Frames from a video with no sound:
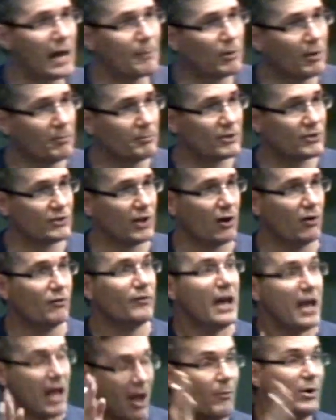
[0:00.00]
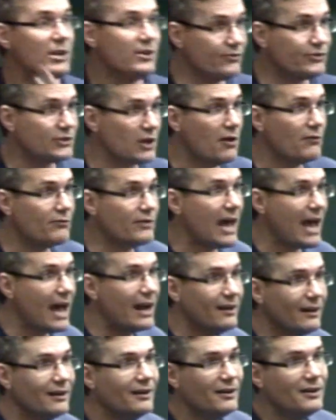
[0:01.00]
hard problem to solve. And when you've solved
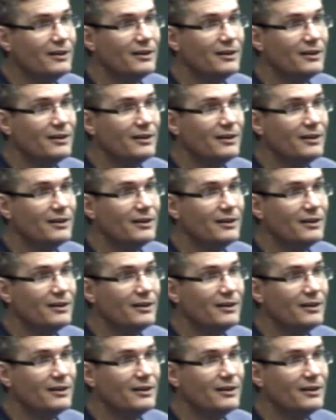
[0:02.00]
that,